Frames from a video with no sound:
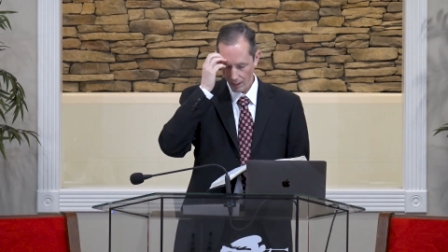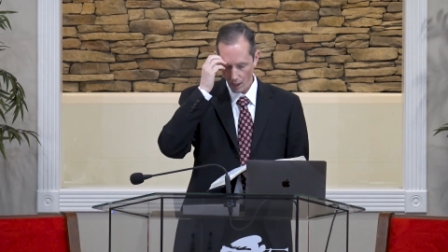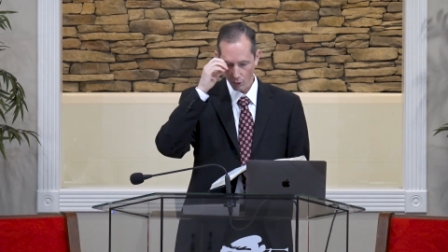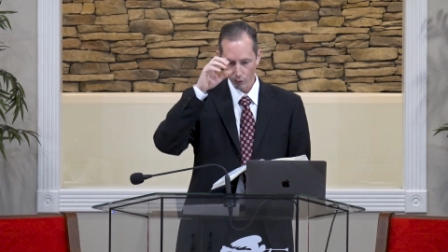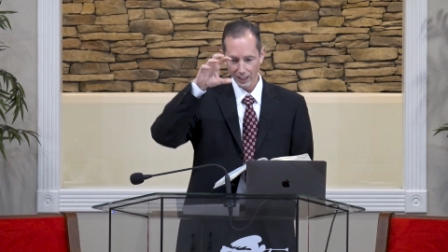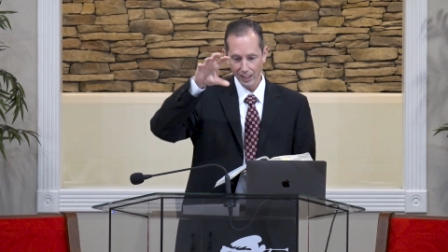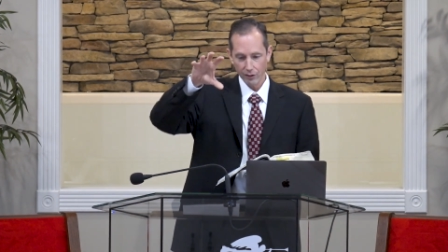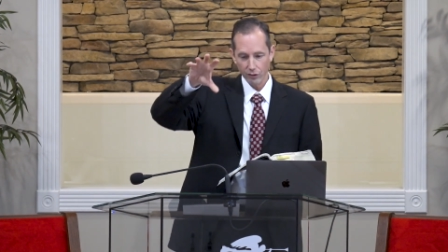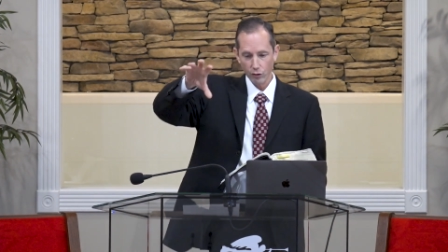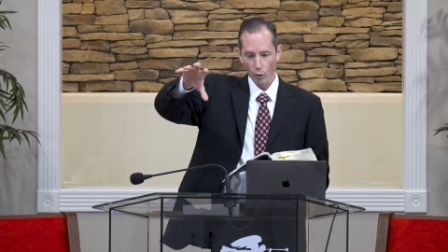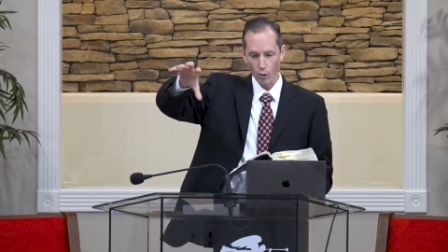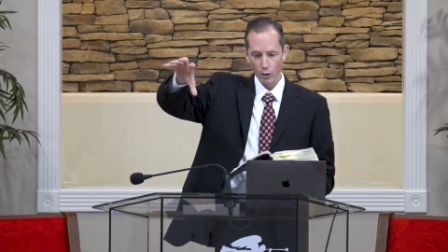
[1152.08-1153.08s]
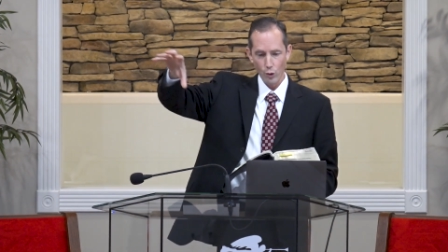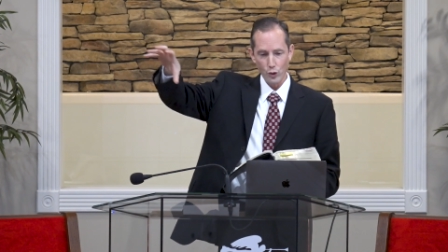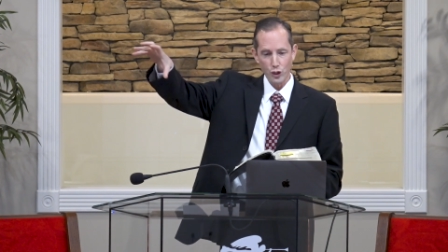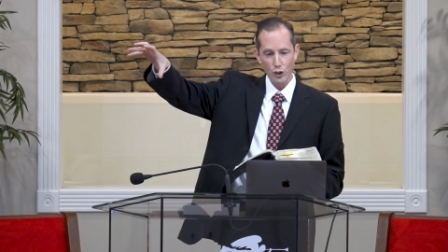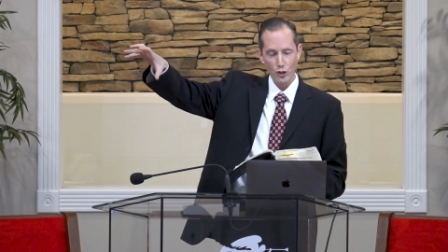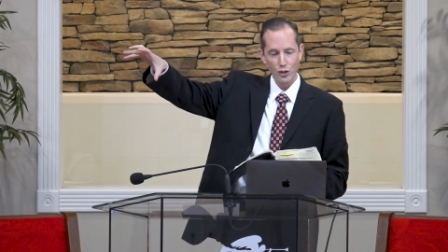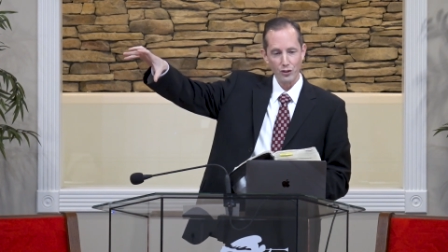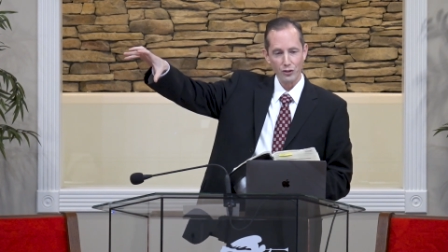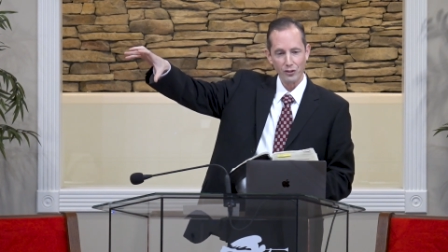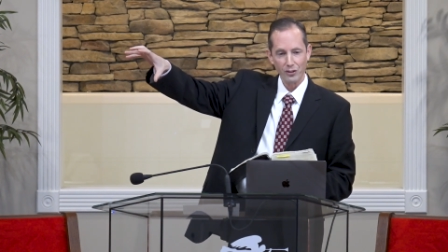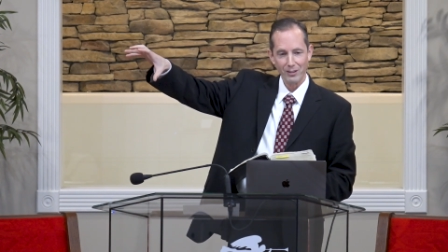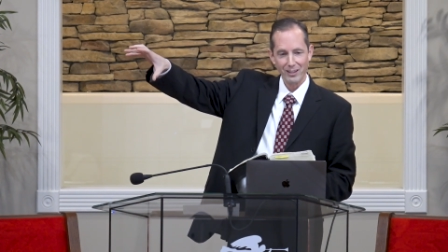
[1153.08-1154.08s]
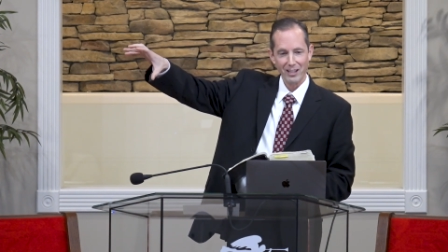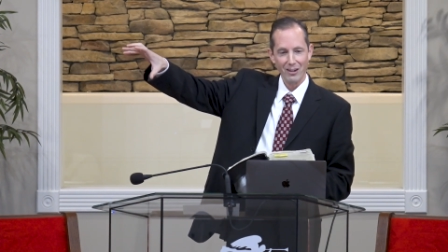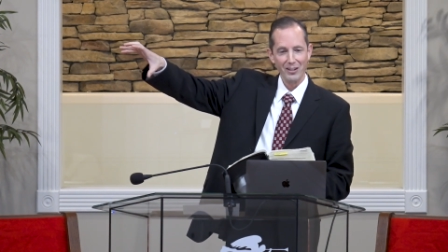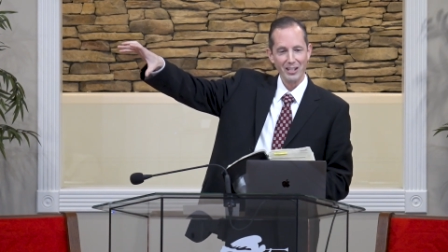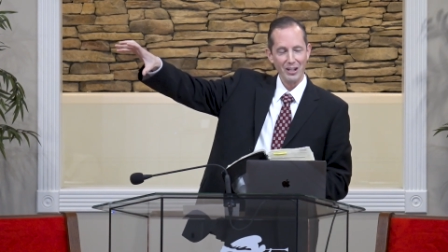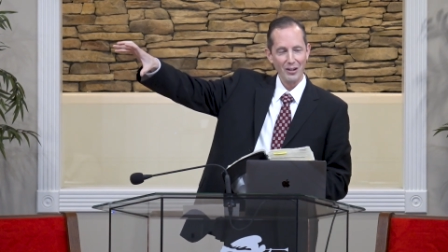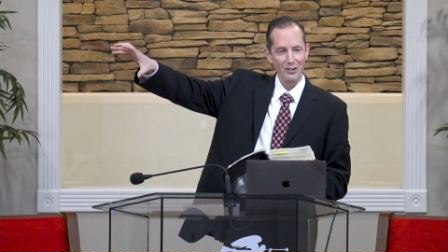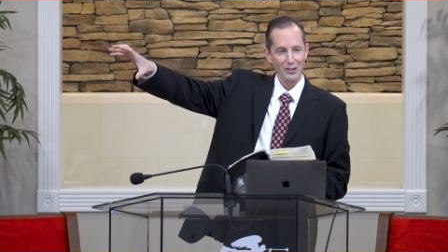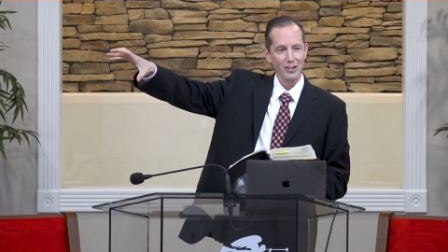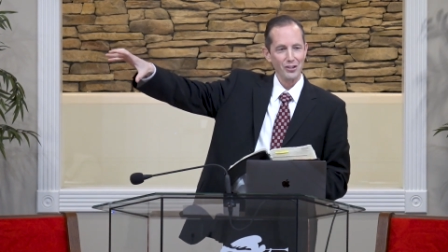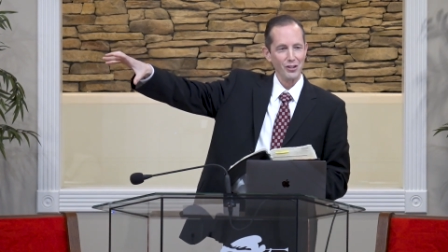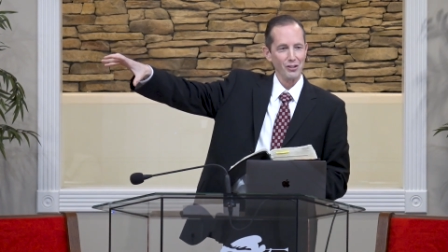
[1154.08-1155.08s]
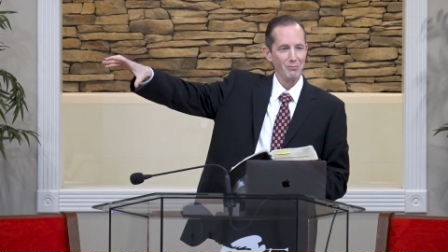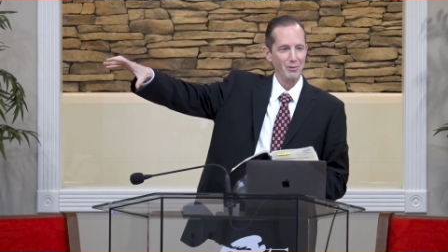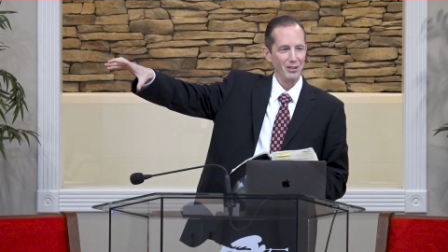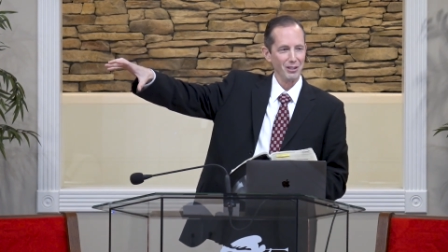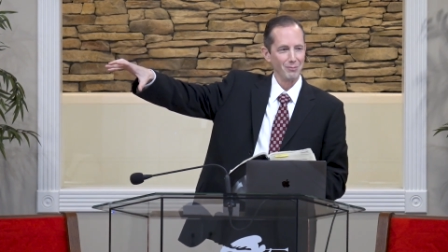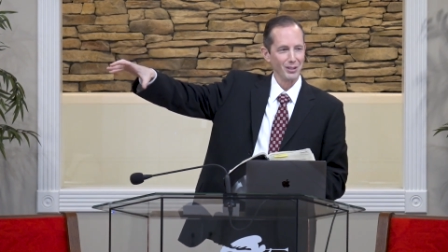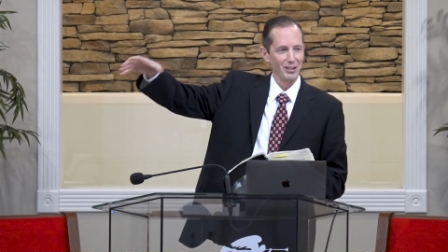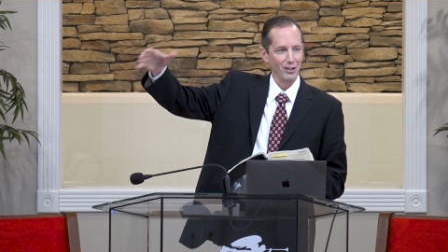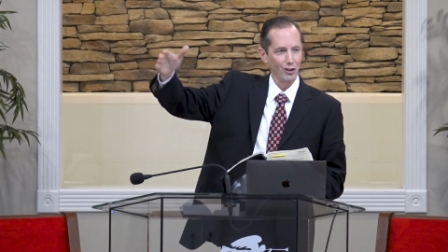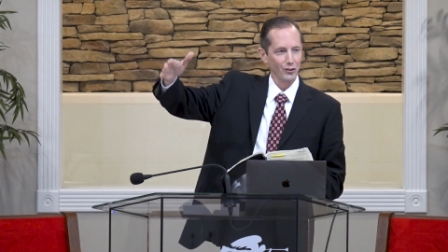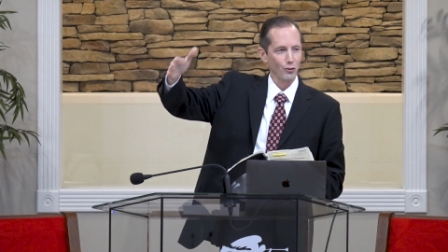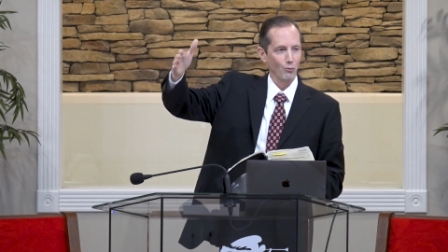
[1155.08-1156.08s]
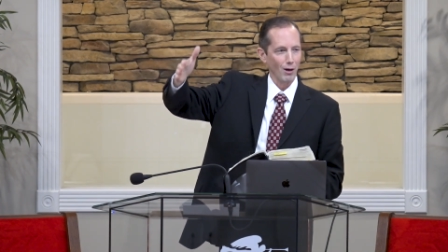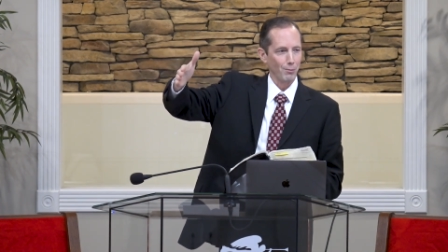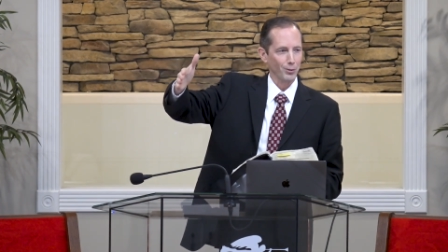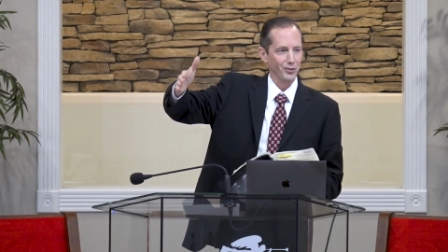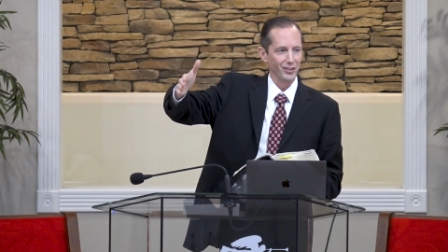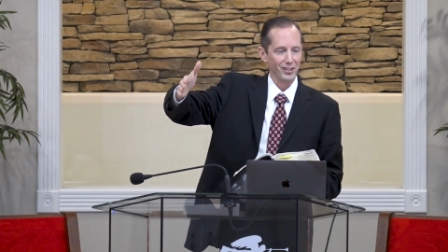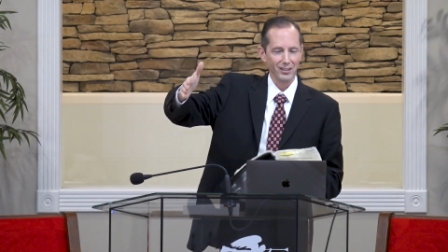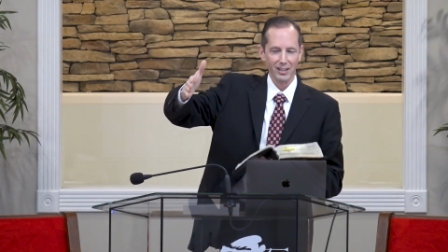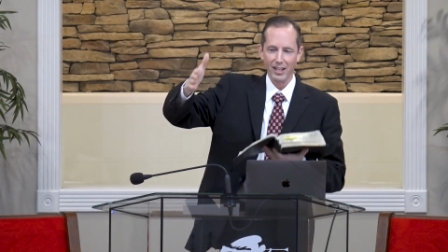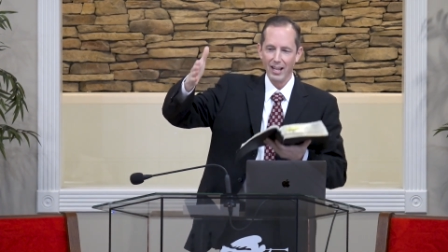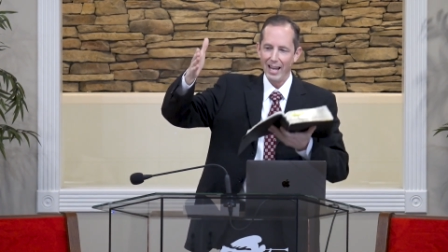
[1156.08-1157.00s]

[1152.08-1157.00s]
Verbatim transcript: not only historical churches there in the early church period, but they also represent